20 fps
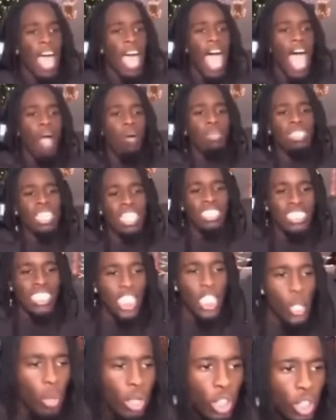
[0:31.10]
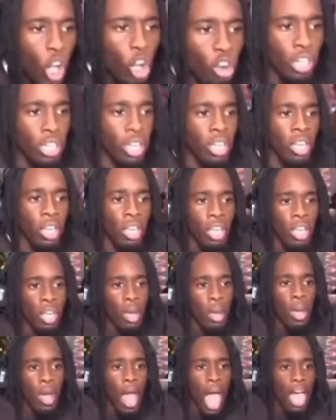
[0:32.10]
How was that? See you in thirty.
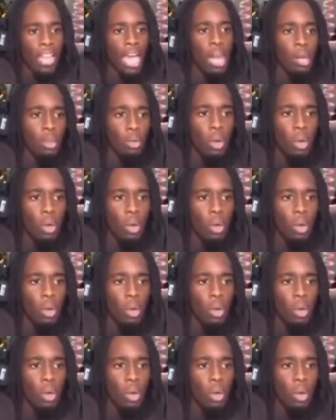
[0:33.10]
A lot.